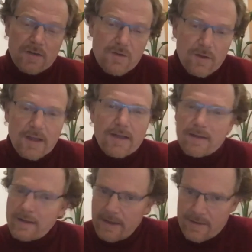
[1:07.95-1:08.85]
So
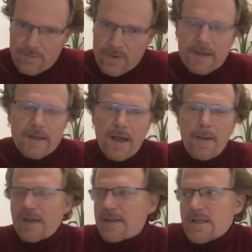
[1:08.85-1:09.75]
that's really,
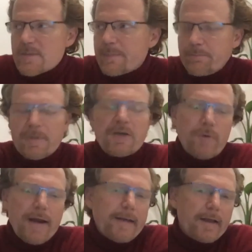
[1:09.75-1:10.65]
because it's been
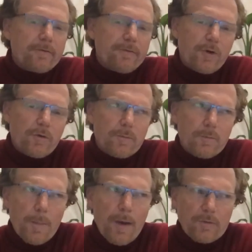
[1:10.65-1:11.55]
raining for
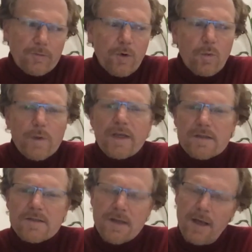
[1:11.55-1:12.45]
about 4
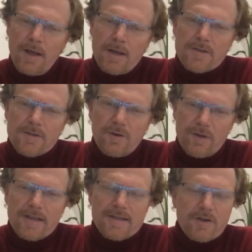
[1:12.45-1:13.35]
weeks. So
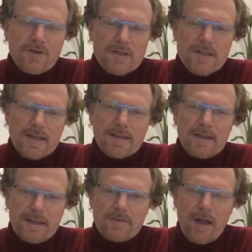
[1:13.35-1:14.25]
it's interesting
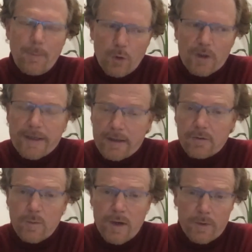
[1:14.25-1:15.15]
that even up on a
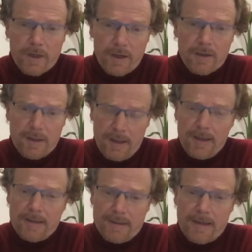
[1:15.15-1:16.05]
hill where we are,
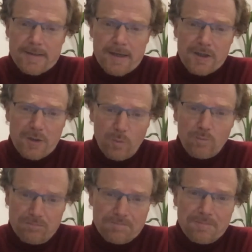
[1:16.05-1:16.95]
there is actually
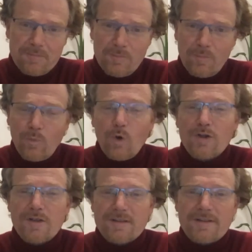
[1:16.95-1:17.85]

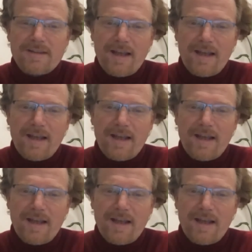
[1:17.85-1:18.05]
water.